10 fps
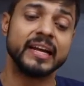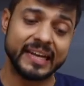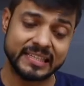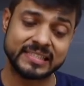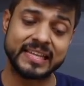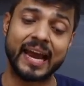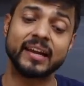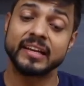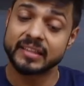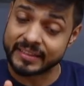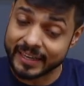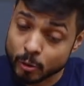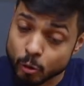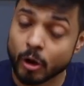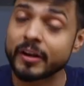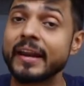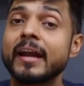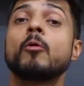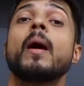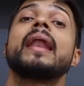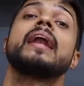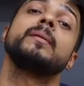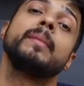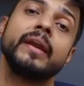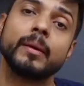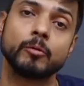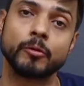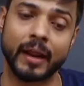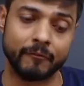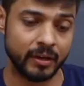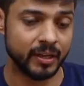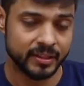is that they do not require any medium to travel.